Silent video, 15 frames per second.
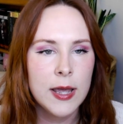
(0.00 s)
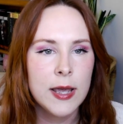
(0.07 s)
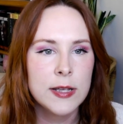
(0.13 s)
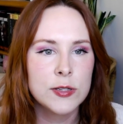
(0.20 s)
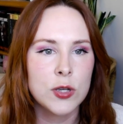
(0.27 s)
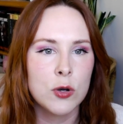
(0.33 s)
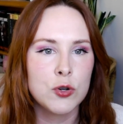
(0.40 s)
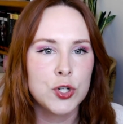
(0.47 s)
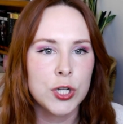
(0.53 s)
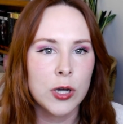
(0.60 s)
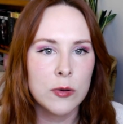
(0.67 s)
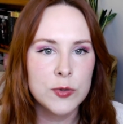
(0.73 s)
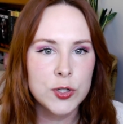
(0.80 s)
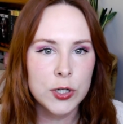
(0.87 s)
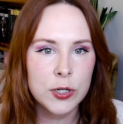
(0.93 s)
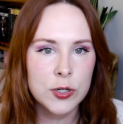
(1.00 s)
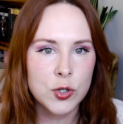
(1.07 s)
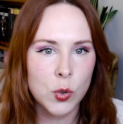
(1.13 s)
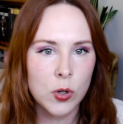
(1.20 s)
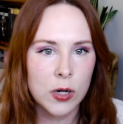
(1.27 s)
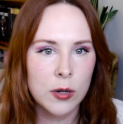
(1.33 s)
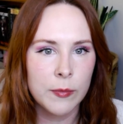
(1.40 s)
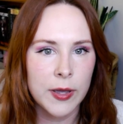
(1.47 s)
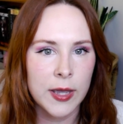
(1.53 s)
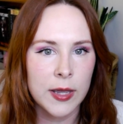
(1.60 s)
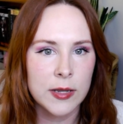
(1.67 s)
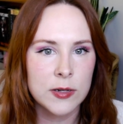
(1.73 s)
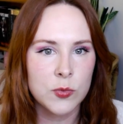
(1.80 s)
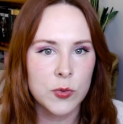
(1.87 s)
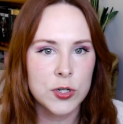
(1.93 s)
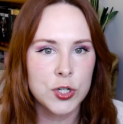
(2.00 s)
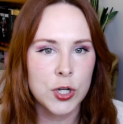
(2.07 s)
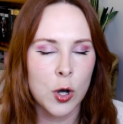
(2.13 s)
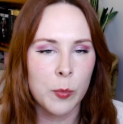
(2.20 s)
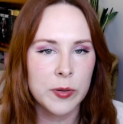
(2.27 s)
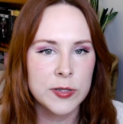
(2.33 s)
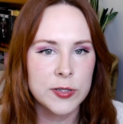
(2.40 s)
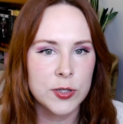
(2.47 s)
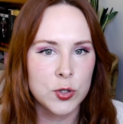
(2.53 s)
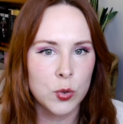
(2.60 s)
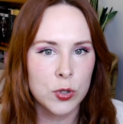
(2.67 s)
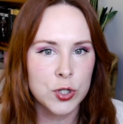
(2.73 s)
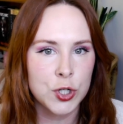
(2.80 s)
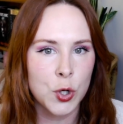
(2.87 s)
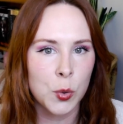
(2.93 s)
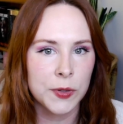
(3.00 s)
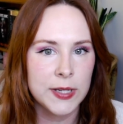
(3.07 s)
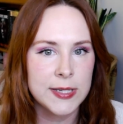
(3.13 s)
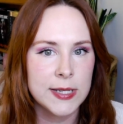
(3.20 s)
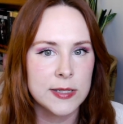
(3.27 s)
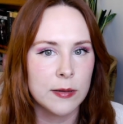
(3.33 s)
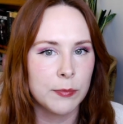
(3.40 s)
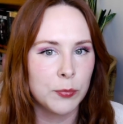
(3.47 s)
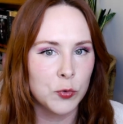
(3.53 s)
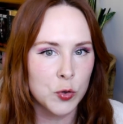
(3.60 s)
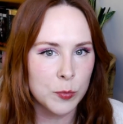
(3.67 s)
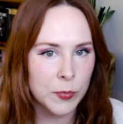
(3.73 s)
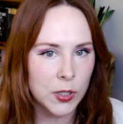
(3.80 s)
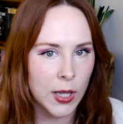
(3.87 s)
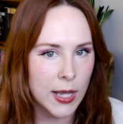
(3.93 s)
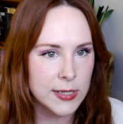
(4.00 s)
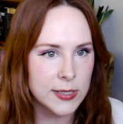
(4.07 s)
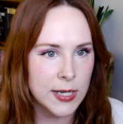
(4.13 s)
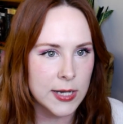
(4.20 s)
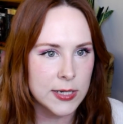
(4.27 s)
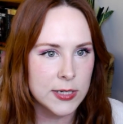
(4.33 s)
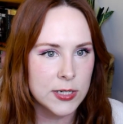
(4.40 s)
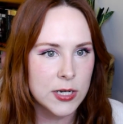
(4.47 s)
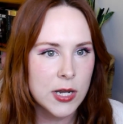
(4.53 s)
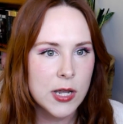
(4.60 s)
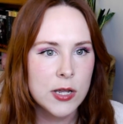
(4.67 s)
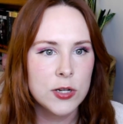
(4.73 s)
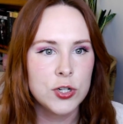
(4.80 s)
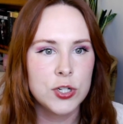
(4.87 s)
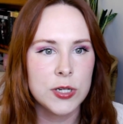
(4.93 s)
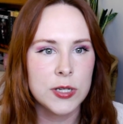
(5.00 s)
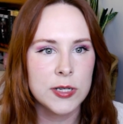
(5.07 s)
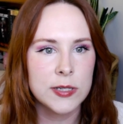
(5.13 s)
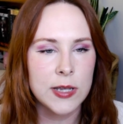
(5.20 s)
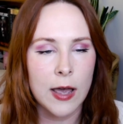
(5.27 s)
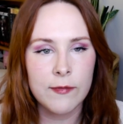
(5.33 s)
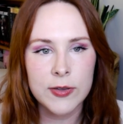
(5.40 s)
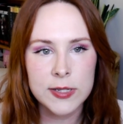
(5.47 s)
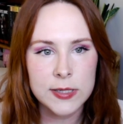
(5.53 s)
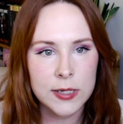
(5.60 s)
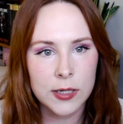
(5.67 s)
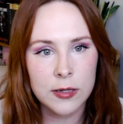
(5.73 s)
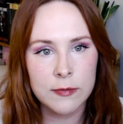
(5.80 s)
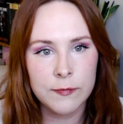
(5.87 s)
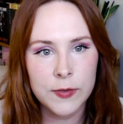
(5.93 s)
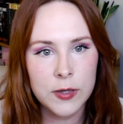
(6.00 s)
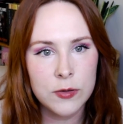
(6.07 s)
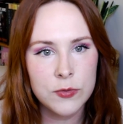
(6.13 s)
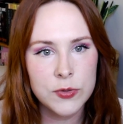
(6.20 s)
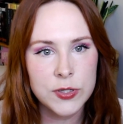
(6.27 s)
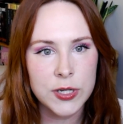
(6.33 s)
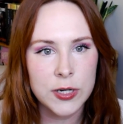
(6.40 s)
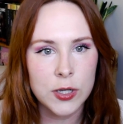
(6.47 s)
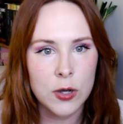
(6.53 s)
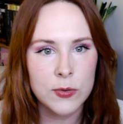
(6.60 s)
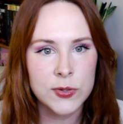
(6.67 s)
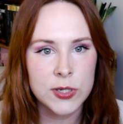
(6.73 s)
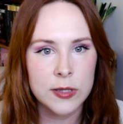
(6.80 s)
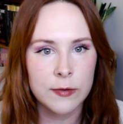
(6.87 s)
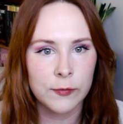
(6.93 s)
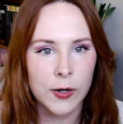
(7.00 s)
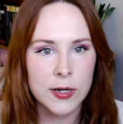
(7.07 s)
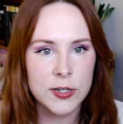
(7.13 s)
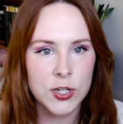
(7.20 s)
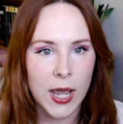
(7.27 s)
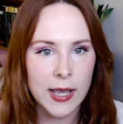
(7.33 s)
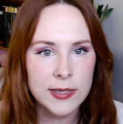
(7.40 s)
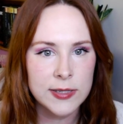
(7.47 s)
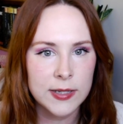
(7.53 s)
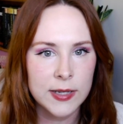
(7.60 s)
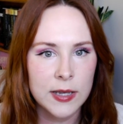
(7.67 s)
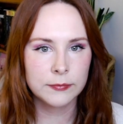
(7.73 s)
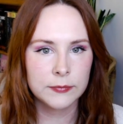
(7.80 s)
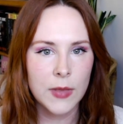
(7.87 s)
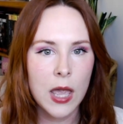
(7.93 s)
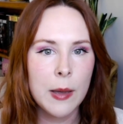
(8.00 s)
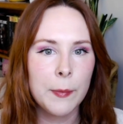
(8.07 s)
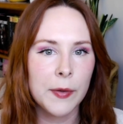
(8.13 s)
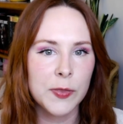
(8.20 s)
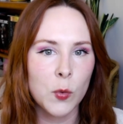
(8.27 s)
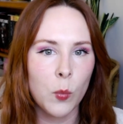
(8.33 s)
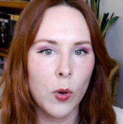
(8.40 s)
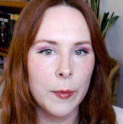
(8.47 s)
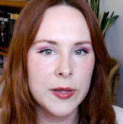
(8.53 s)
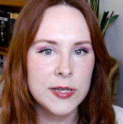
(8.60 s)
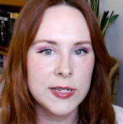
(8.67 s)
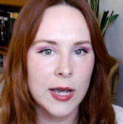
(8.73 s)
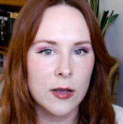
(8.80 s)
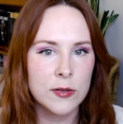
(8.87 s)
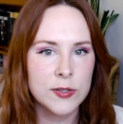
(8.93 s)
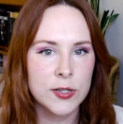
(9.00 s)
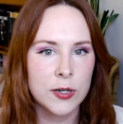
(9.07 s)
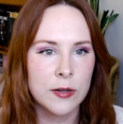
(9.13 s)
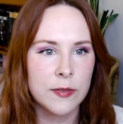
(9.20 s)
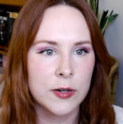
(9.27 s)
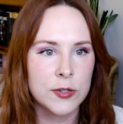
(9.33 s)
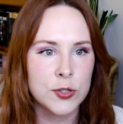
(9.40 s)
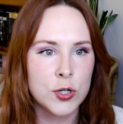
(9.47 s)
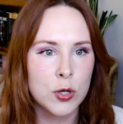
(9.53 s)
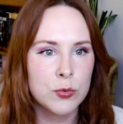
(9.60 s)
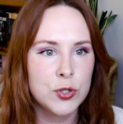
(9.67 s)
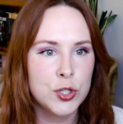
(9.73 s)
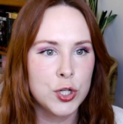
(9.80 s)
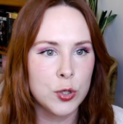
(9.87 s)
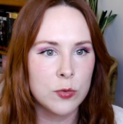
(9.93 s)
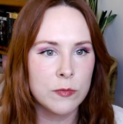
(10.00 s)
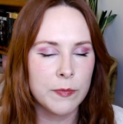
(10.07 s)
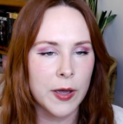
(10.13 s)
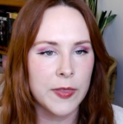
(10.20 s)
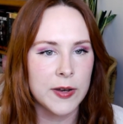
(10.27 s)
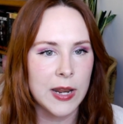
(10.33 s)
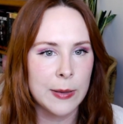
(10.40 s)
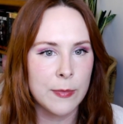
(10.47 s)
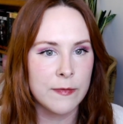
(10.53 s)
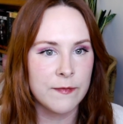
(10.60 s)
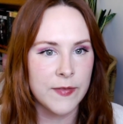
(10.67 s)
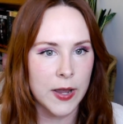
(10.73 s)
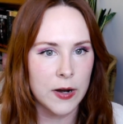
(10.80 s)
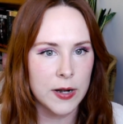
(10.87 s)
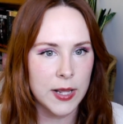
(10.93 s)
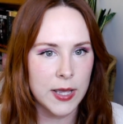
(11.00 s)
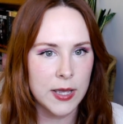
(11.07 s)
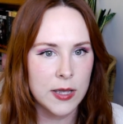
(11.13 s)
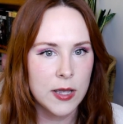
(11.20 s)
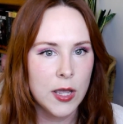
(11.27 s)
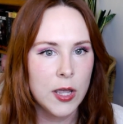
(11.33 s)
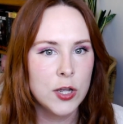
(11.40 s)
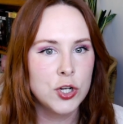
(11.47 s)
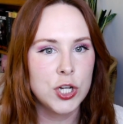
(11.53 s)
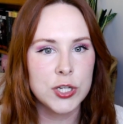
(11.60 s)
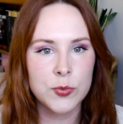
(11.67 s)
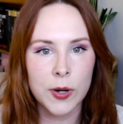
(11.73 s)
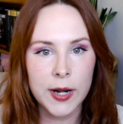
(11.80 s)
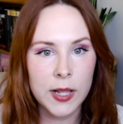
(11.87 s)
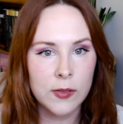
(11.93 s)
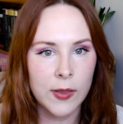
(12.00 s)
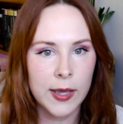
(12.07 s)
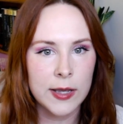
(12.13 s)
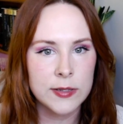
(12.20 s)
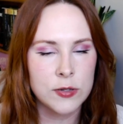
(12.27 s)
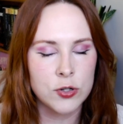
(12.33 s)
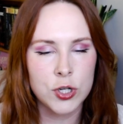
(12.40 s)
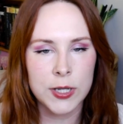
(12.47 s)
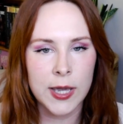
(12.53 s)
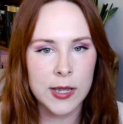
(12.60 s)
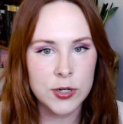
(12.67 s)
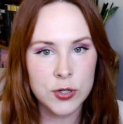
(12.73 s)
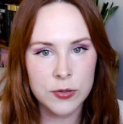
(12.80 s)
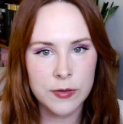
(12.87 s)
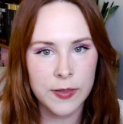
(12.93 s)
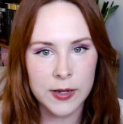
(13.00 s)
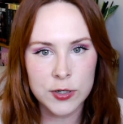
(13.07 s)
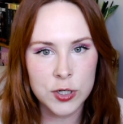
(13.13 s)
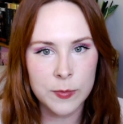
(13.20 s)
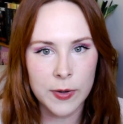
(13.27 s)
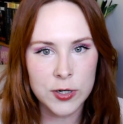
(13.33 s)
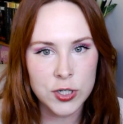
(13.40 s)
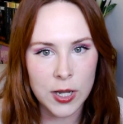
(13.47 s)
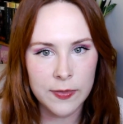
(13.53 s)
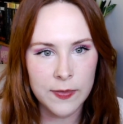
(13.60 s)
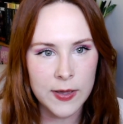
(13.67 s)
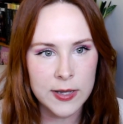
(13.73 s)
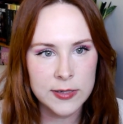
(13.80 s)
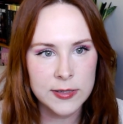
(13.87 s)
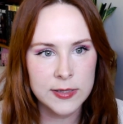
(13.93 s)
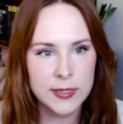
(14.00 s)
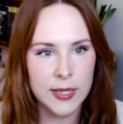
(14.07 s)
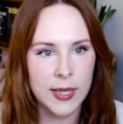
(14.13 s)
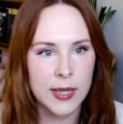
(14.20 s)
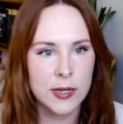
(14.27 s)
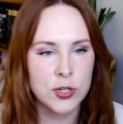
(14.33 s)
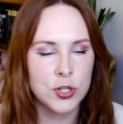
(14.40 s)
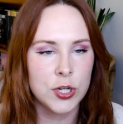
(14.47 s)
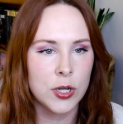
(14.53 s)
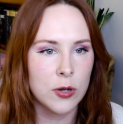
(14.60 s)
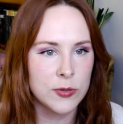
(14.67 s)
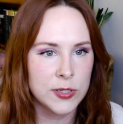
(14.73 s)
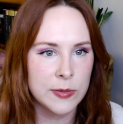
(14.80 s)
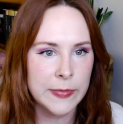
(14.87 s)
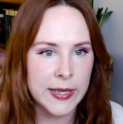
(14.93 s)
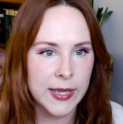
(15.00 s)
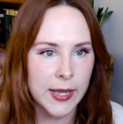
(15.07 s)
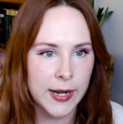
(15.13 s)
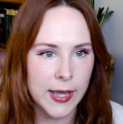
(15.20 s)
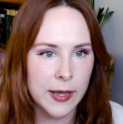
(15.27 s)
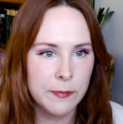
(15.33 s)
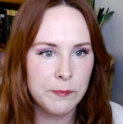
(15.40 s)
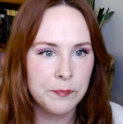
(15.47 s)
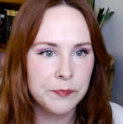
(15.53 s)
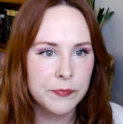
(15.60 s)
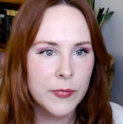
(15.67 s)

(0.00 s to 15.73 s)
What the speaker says: So she goes to her dorm, and when she opens the door, she only sees a broom closet. She's obviously confused and goes to the front desk, but the woman tells her there's no student by the name of Verity. She's running late, so she can't think too much on this, and she goes to meet Gideon.